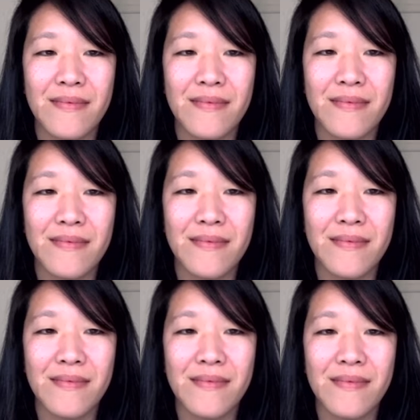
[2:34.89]

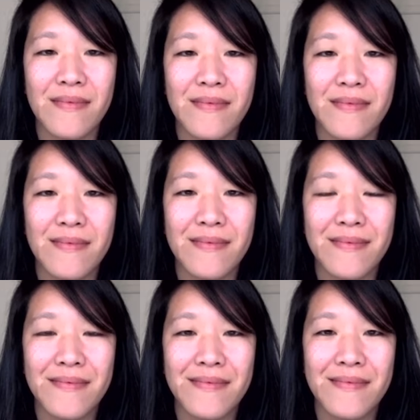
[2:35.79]

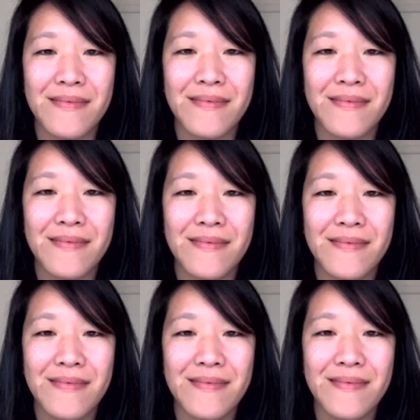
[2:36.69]

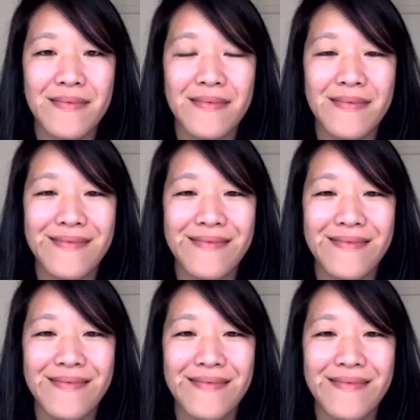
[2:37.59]

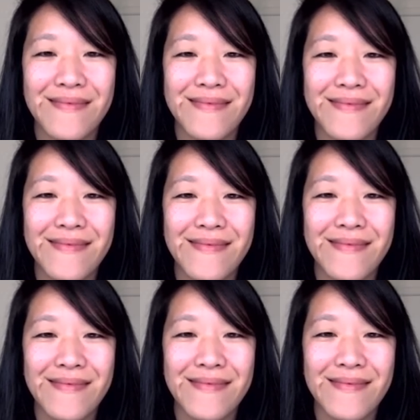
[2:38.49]

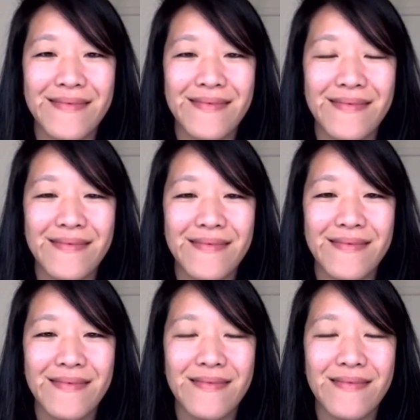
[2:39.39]

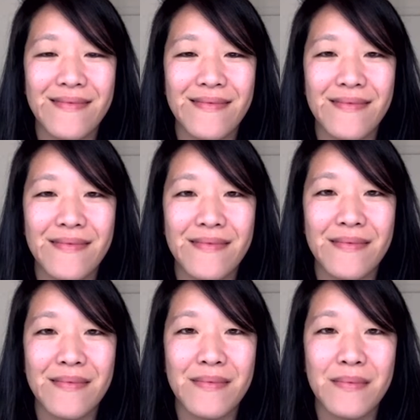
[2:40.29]

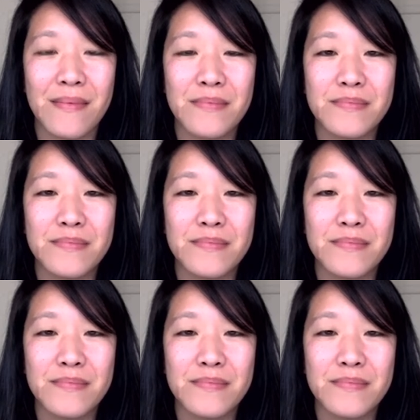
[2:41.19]
(not speaking)